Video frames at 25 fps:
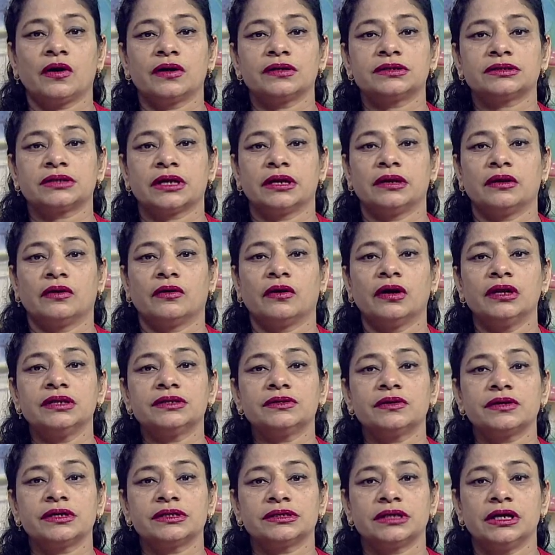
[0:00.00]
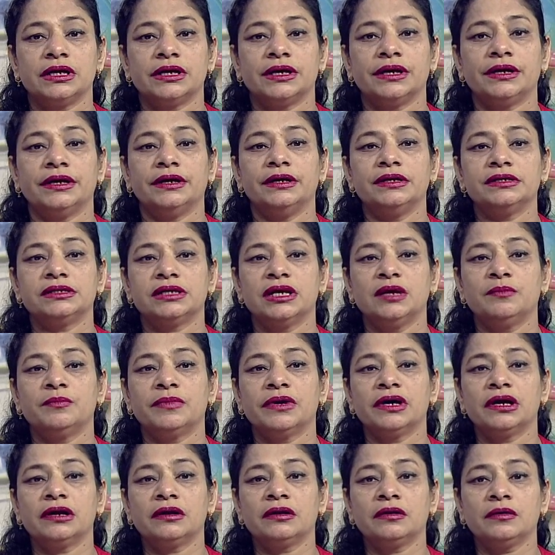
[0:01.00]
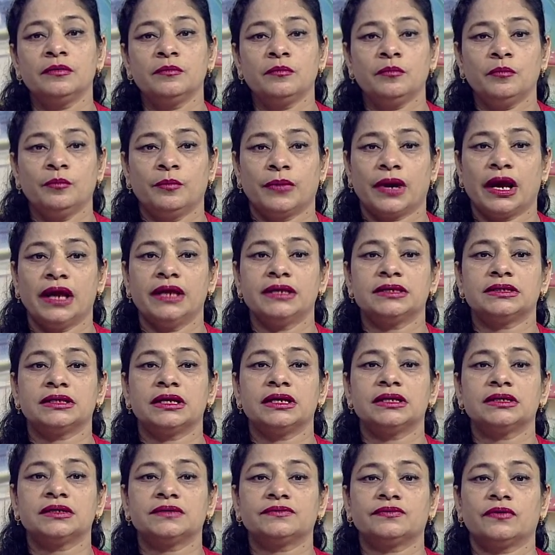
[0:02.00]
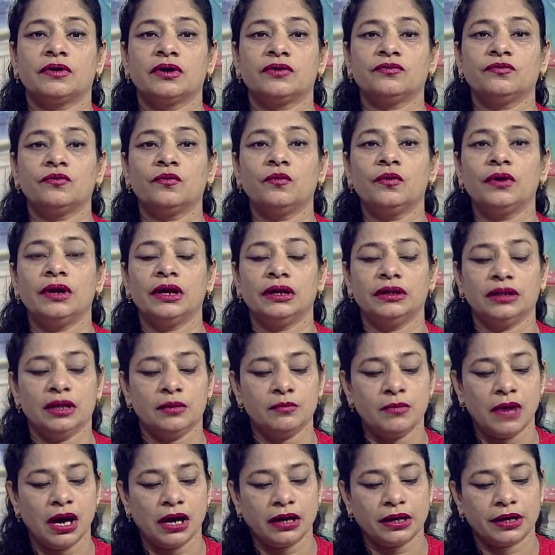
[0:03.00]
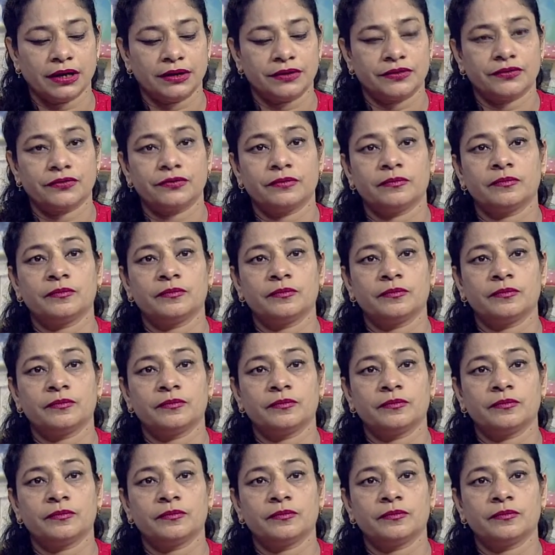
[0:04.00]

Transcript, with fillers: cost and also resulted in cheaper prices for food in the market.